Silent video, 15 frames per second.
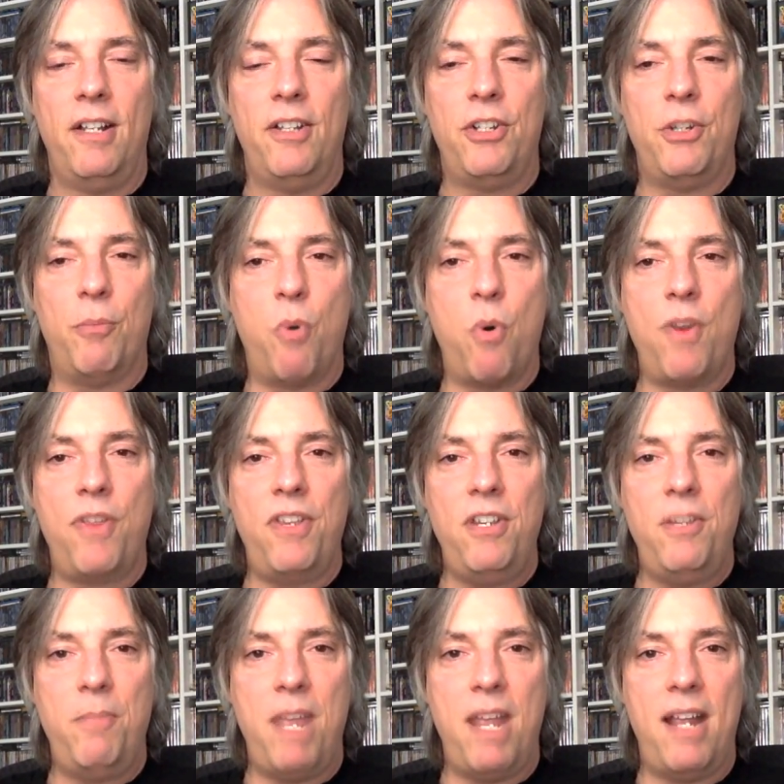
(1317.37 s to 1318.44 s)
Support
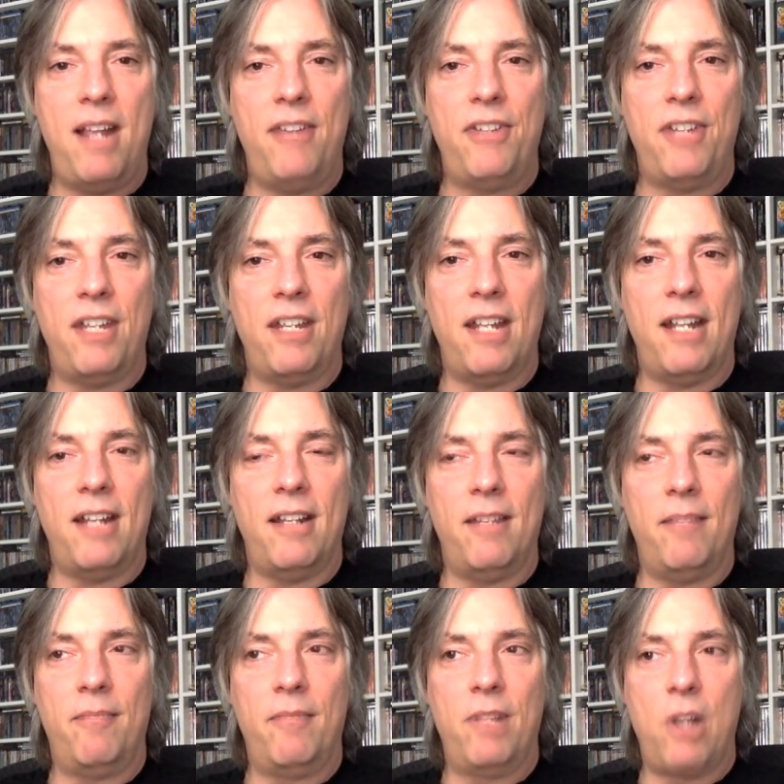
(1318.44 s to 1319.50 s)
these bands and
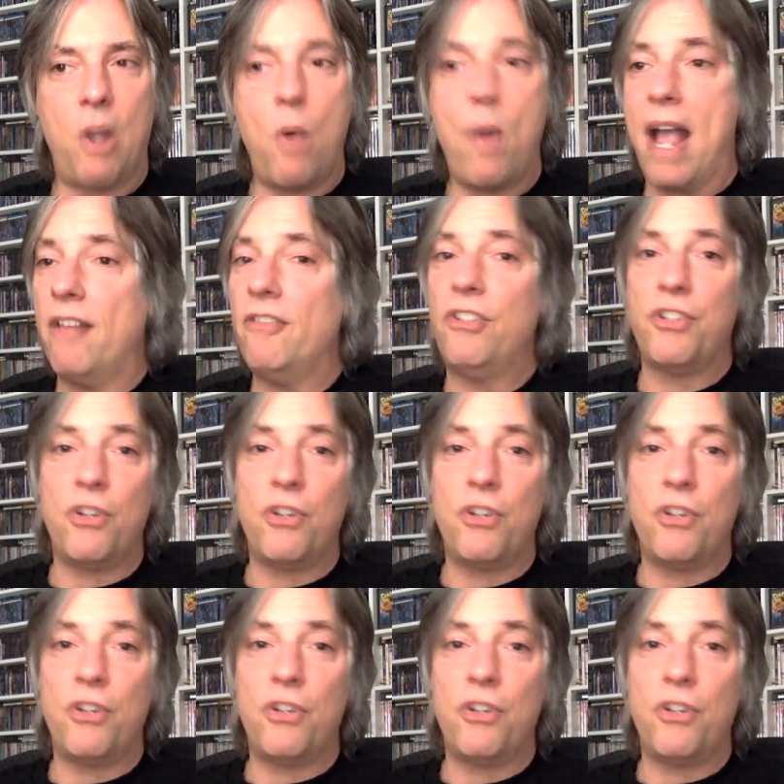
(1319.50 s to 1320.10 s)
and go out and